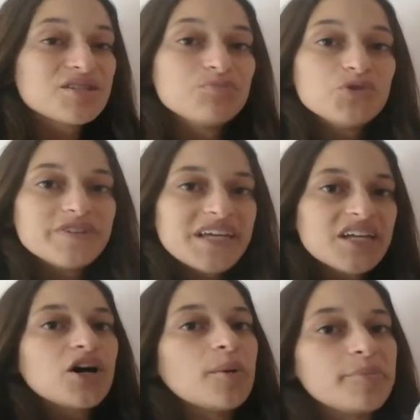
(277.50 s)
it's moving
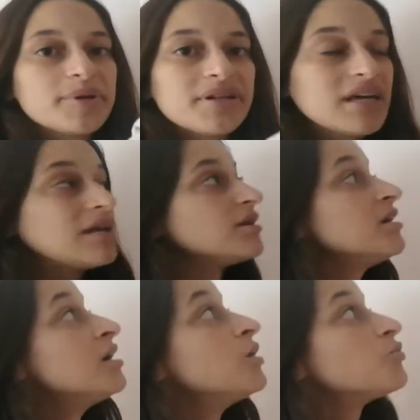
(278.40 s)
it up.
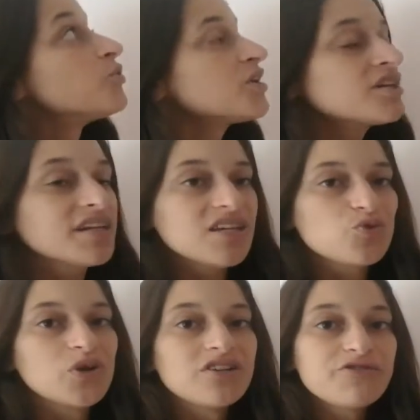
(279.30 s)
And work
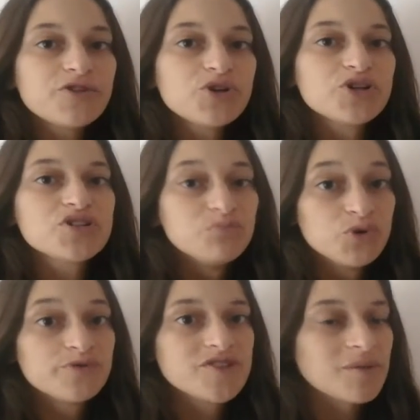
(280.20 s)
is when a force
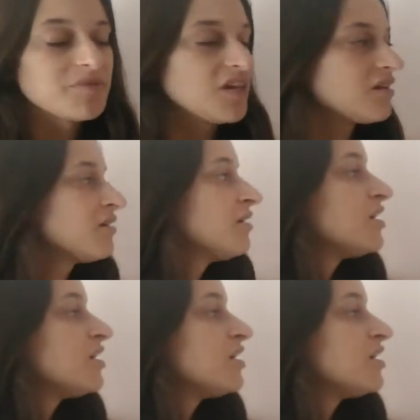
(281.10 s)
moves something.